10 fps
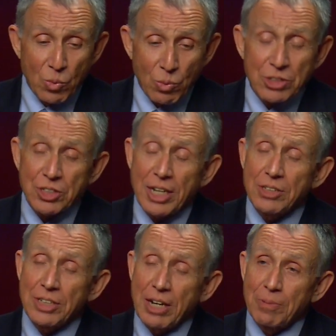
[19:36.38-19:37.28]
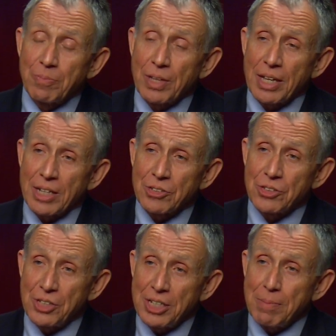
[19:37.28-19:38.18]
What stands out
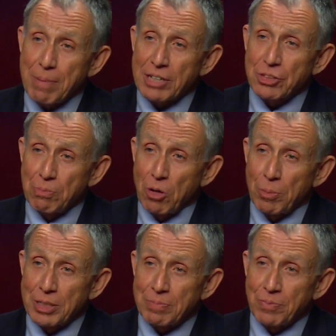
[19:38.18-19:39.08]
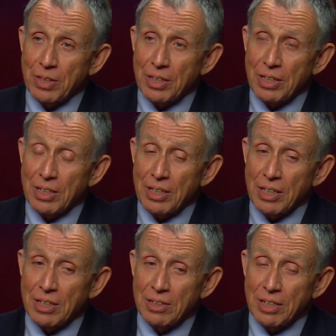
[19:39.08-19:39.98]
as the best moment
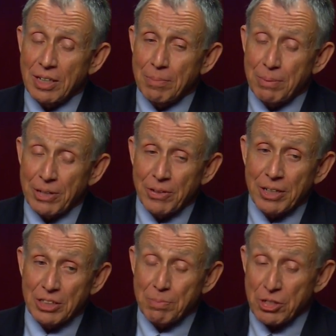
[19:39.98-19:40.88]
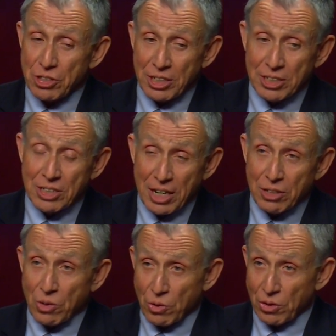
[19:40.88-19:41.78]
in a period, especially at
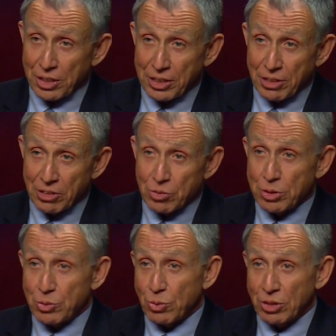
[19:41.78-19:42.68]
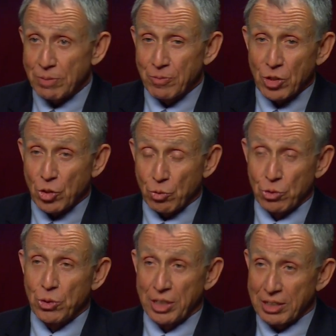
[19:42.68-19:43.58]
Tyco early years, which were
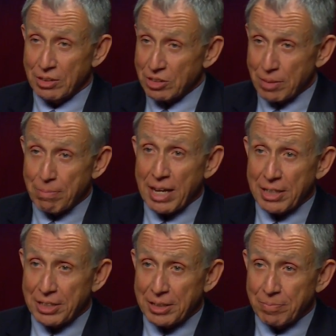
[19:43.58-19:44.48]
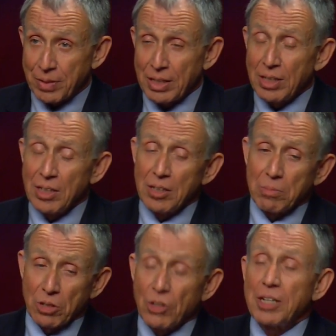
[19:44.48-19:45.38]
grueling, demanding?
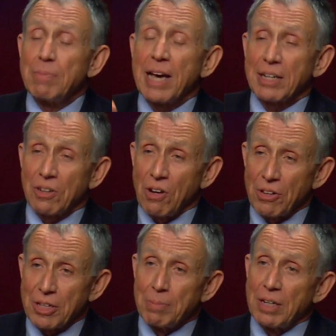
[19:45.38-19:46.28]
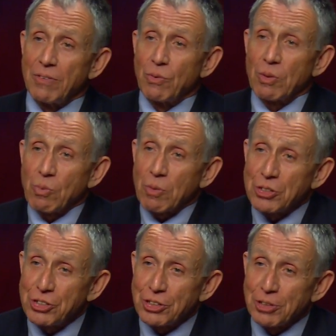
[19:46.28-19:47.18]
But looking back at all the above, what
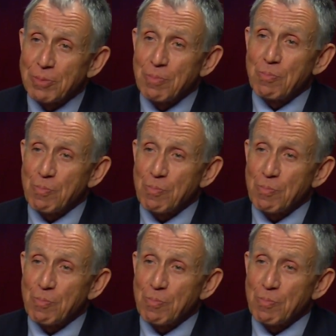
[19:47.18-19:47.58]
was your